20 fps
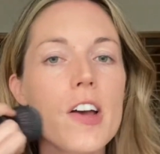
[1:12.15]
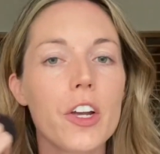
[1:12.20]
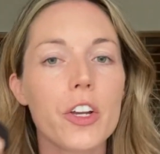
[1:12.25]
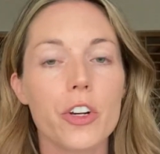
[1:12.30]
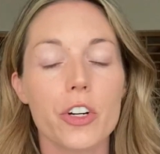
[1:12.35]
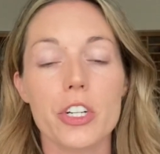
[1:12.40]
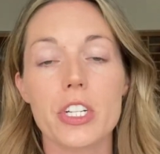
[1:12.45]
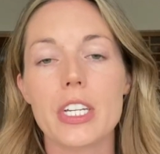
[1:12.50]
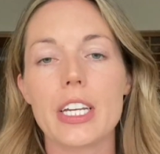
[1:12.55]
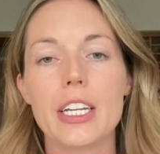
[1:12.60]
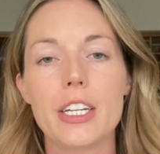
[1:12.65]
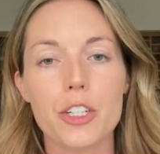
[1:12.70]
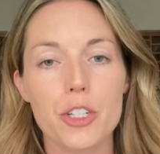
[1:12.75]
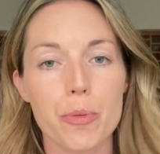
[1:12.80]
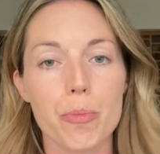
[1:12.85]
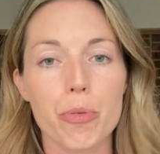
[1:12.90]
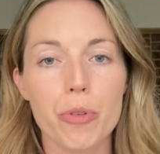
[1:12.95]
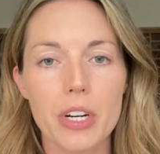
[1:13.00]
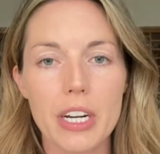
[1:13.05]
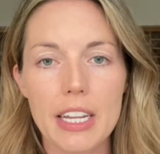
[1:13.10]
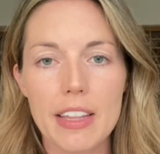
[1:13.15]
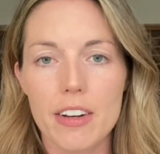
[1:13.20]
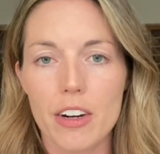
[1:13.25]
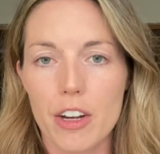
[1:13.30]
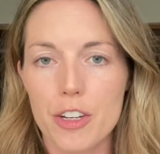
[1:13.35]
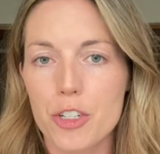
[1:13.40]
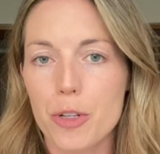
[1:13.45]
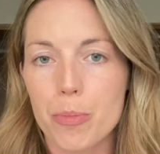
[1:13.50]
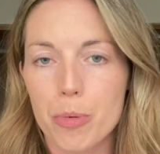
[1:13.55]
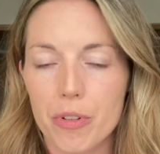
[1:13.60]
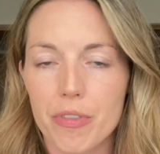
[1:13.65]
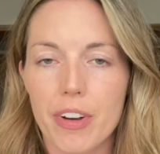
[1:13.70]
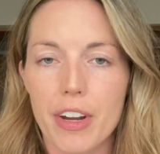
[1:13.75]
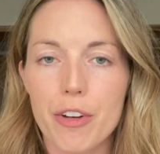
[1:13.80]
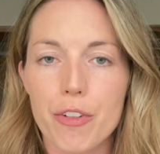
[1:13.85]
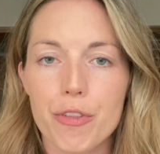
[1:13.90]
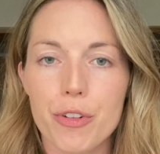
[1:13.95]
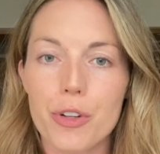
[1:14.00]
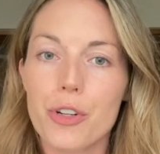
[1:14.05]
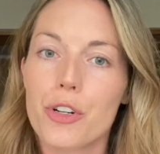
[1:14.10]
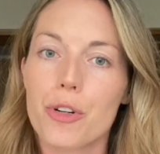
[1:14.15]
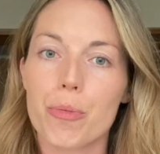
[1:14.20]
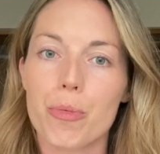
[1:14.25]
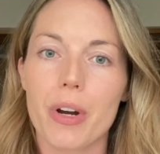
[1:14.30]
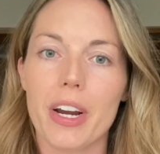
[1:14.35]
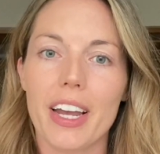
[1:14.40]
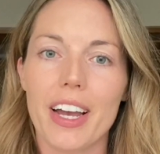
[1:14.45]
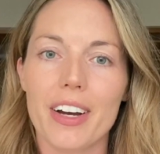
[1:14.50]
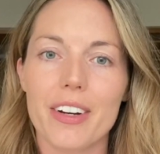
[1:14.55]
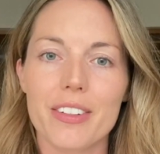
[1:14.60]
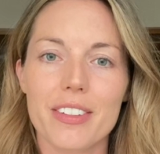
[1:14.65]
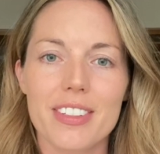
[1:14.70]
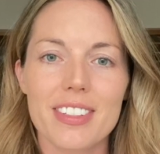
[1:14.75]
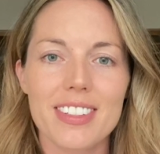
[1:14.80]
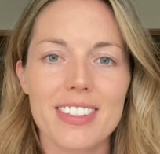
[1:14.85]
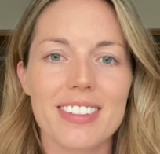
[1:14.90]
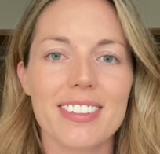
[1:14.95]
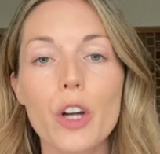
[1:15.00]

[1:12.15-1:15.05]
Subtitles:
your skin to breathe and also prevent future breakouts.